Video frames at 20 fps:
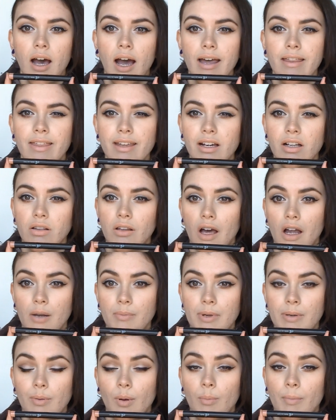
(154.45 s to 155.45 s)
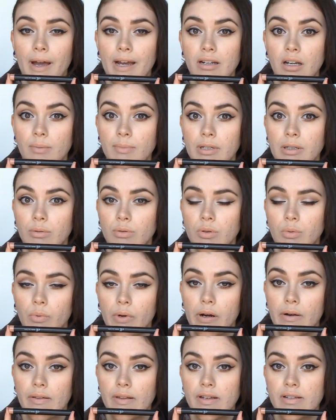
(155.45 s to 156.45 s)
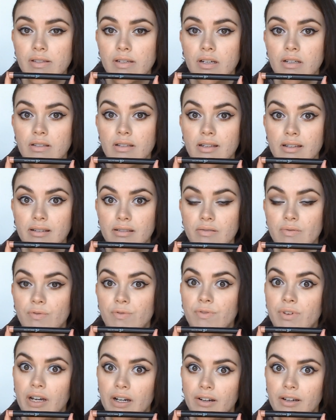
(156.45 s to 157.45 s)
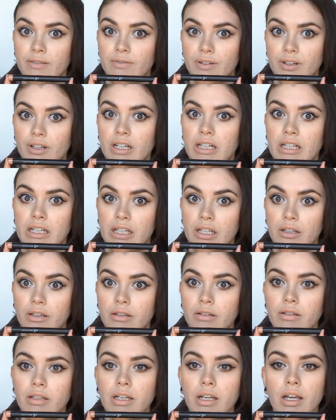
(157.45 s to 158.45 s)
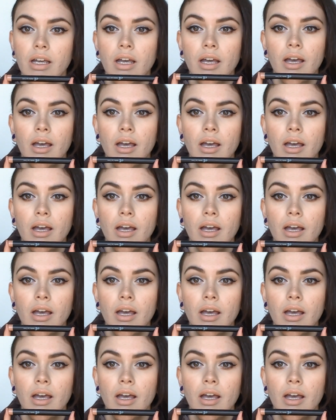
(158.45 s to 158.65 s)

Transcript: I think a lot of people might not be able to wear this because it is very, very nude.